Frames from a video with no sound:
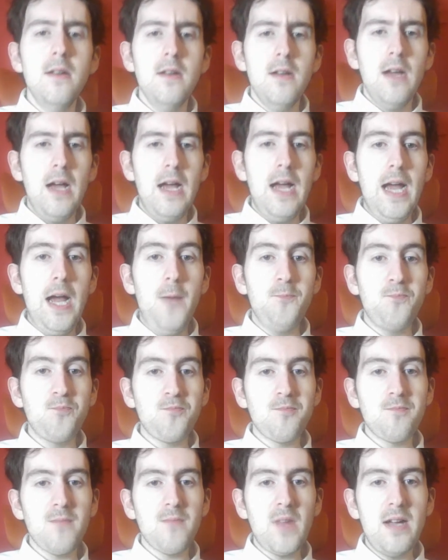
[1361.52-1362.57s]

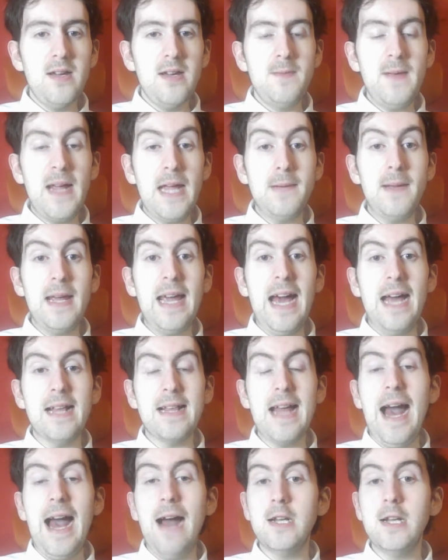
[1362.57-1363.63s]
So you think if he gets
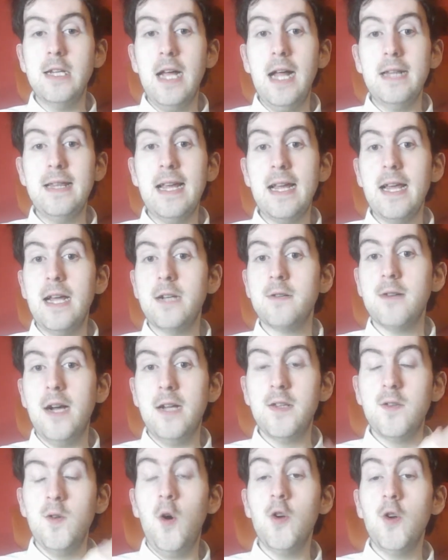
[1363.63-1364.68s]
captured, they're going to try
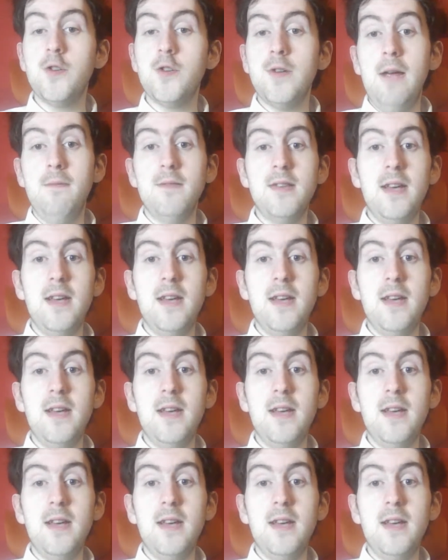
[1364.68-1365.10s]
and torture him.